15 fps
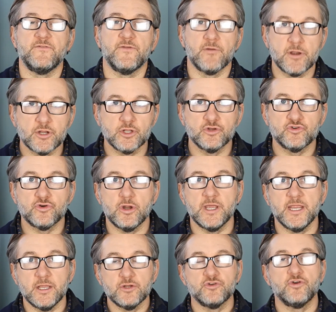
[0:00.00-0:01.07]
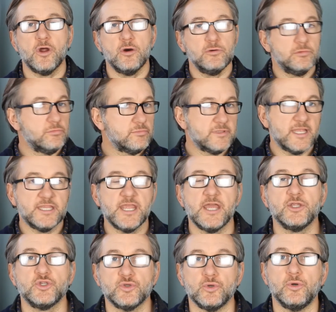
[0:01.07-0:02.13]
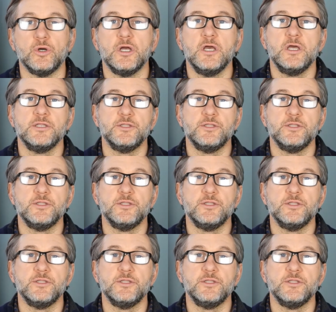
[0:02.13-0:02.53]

if you're in control, then yeah, sure,